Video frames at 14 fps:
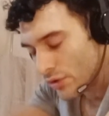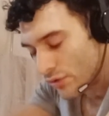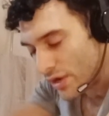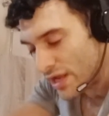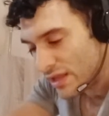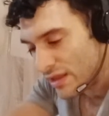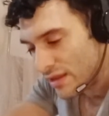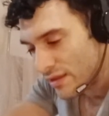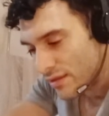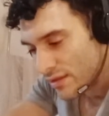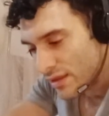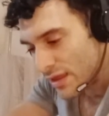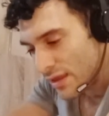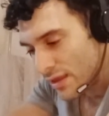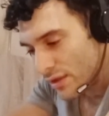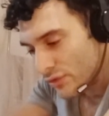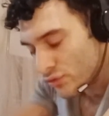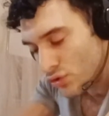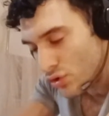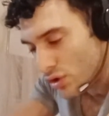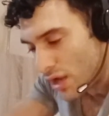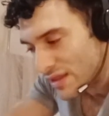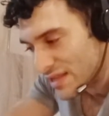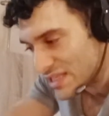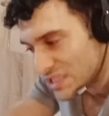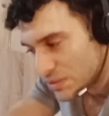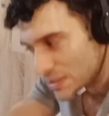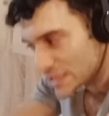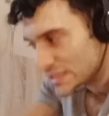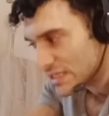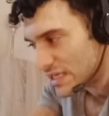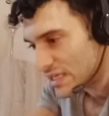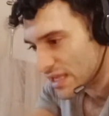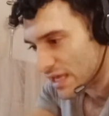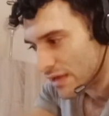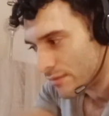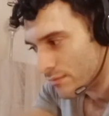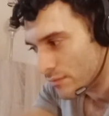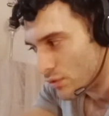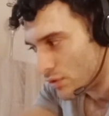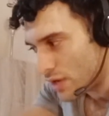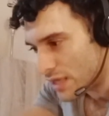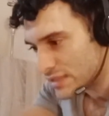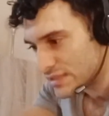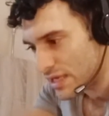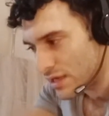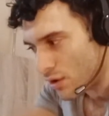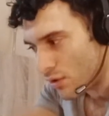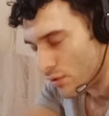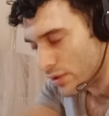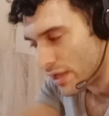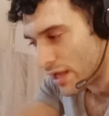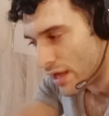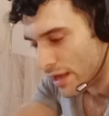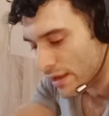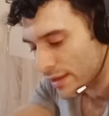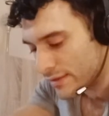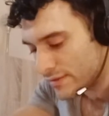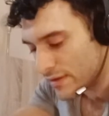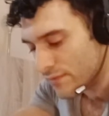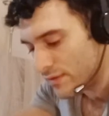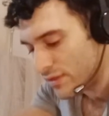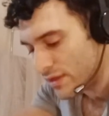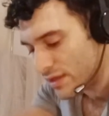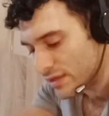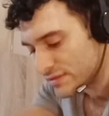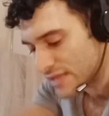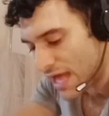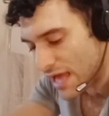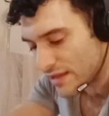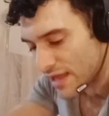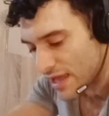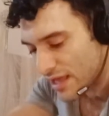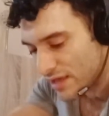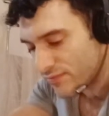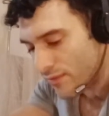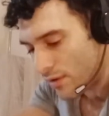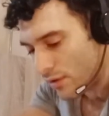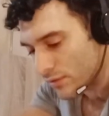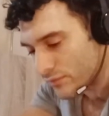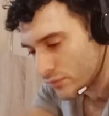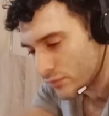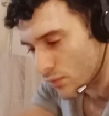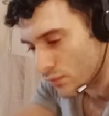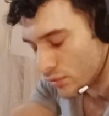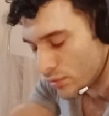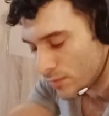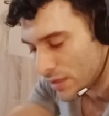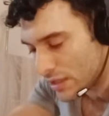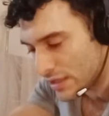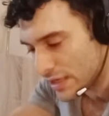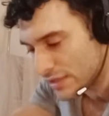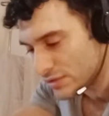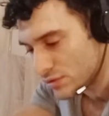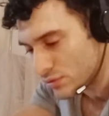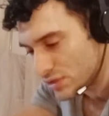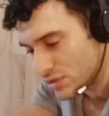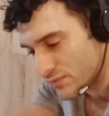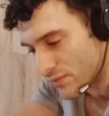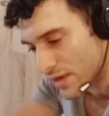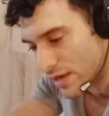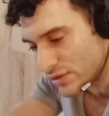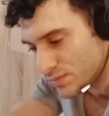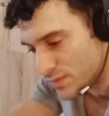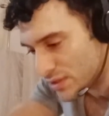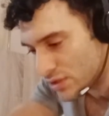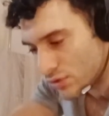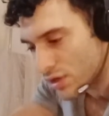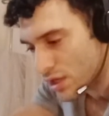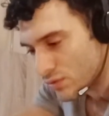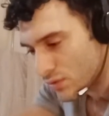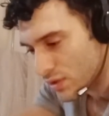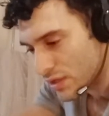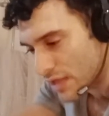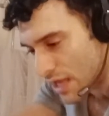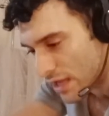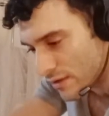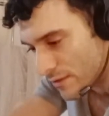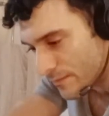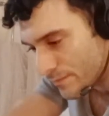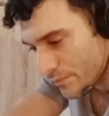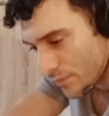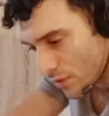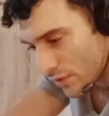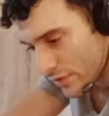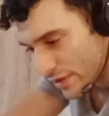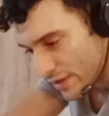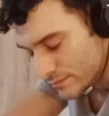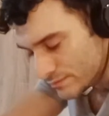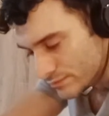Right? So you're not dismissing them. You're not saying, oh yeah, everything is dad A fault, so you're making excuses for house B. You're not doing that. Okay?